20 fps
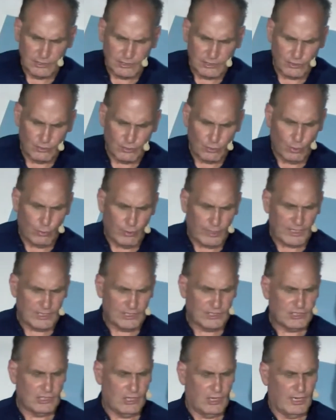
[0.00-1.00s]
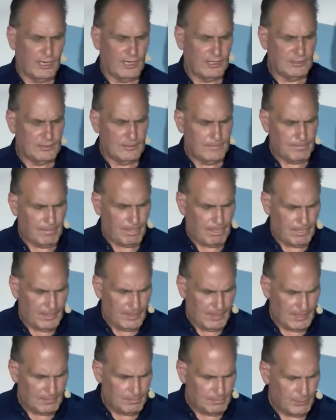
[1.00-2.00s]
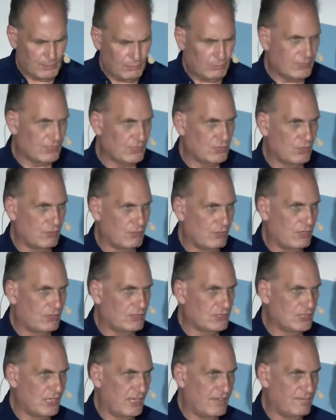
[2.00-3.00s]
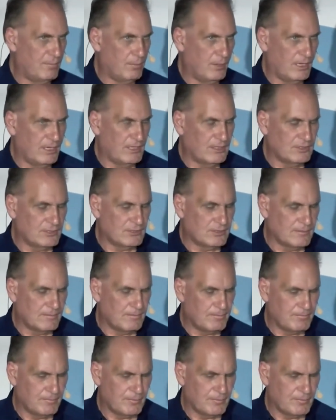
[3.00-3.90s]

to drawing aside and building your own safe place.